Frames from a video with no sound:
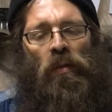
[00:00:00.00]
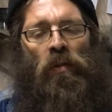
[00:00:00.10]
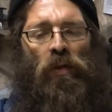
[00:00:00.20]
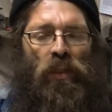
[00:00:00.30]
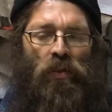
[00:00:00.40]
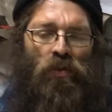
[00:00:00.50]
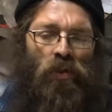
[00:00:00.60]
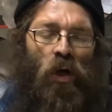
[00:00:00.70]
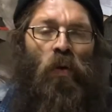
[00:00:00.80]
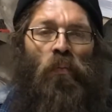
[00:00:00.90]
There is
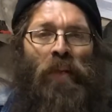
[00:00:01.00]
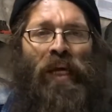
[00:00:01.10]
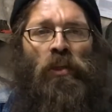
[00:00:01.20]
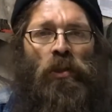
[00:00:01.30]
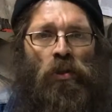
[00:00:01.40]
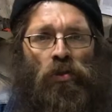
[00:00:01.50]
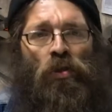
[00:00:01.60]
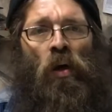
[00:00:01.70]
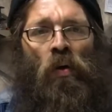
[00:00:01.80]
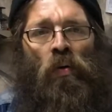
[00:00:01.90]
no magic
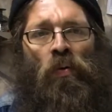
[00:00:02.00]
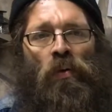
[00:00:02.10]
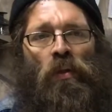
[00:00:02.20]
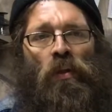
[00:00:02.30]
stone